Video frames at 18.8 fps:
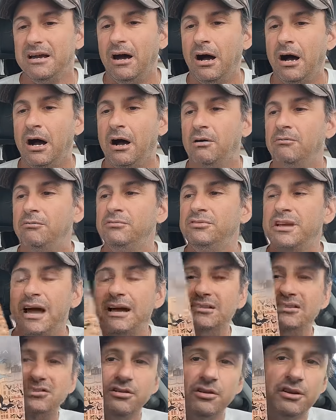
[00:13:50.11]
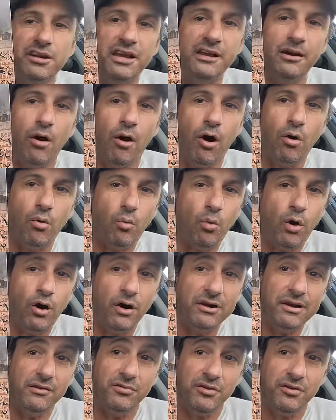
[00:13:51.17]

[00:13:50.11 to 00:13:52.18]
Uh, nice looking artwork.